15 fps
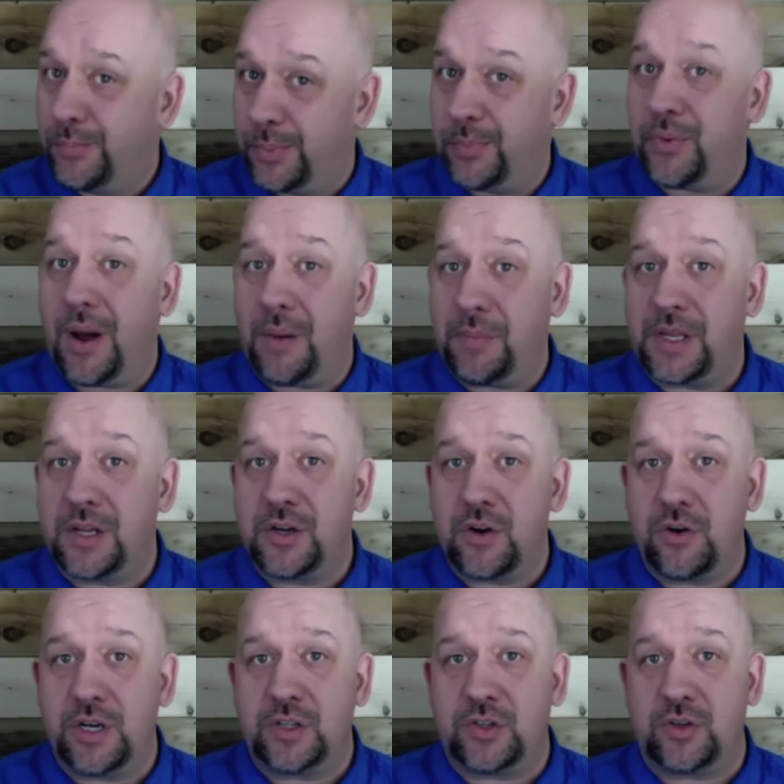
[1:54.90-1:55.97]
Probably in
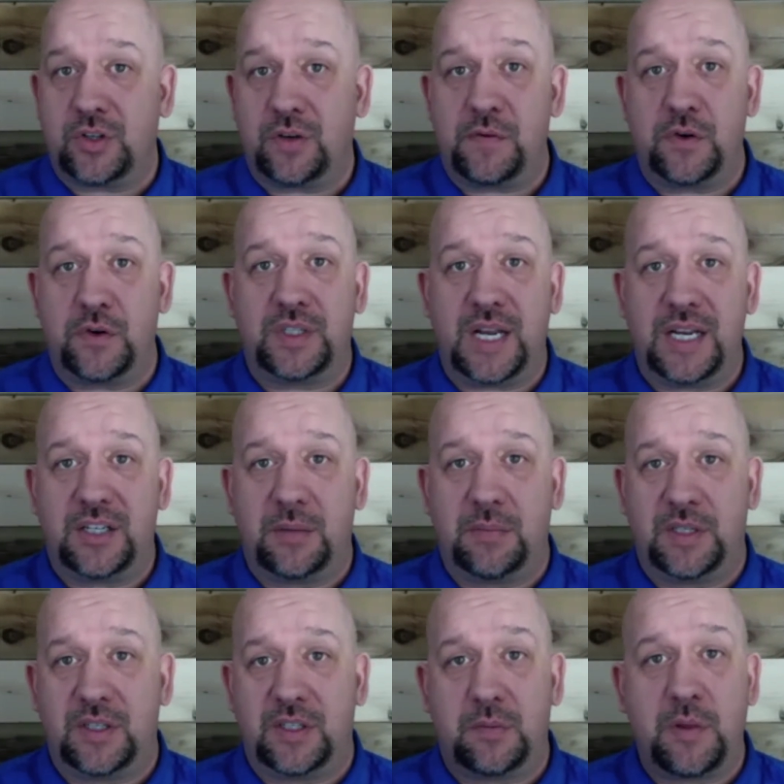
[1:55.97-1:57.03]
your interest, if you're a stage
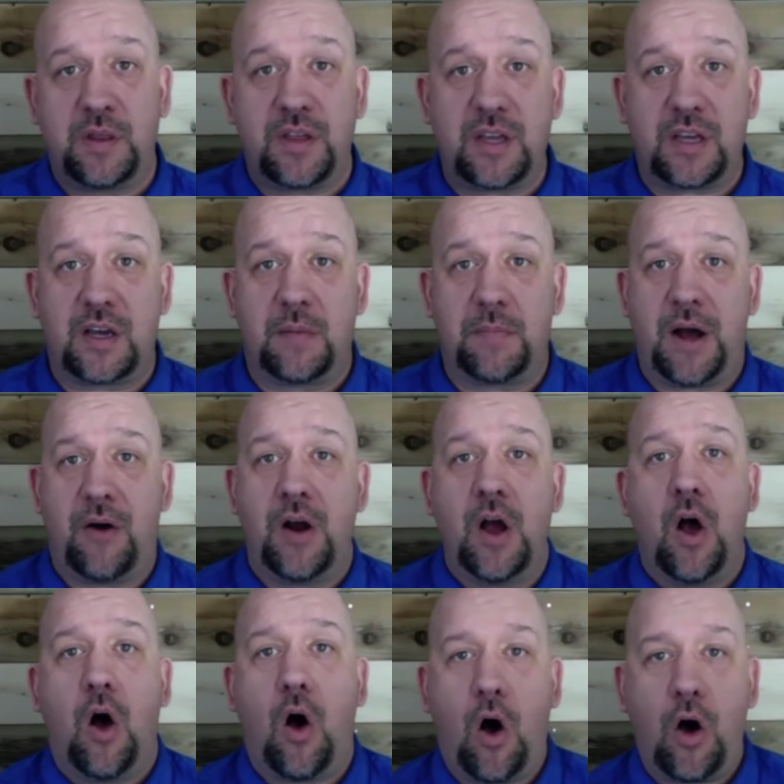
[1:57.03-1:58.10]
hypnotist, to be thinking about
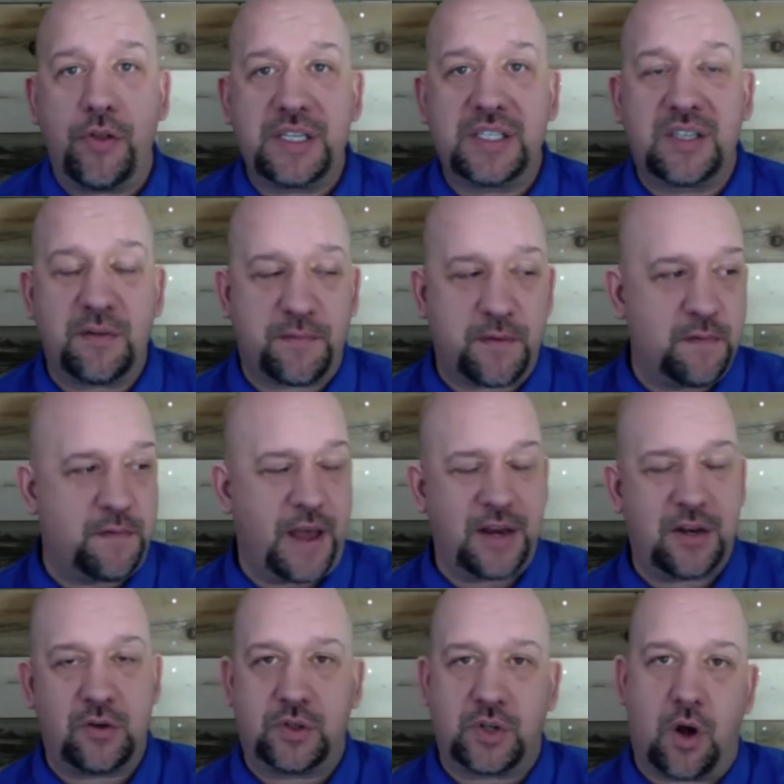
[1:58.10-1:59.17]
all these different
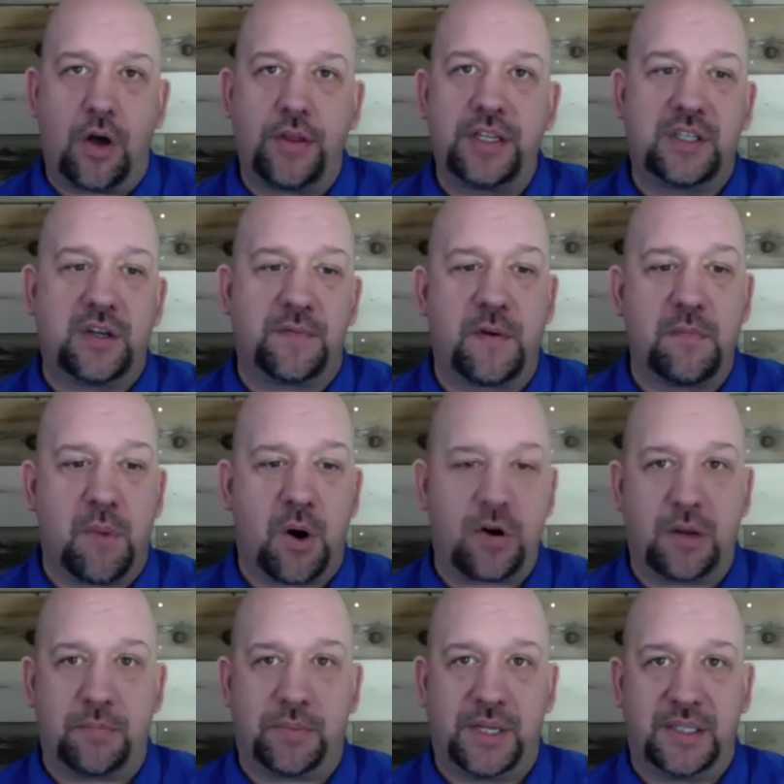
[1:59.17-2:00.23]
venues, all these different
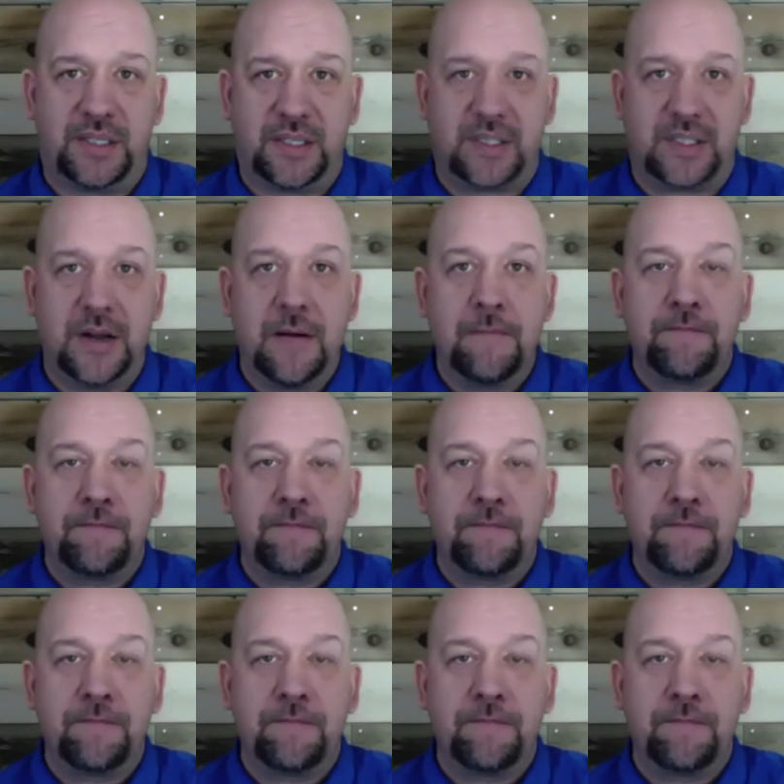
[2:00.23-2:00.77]
marketplaces.